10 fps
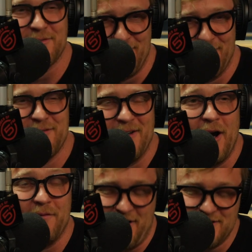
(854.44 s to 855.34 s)
I've heard of it.
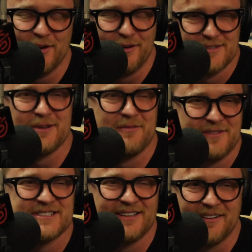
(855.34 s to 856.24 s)
I've actually heard some of
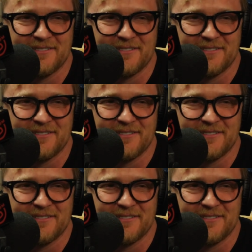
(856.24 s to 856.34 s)
his stuff.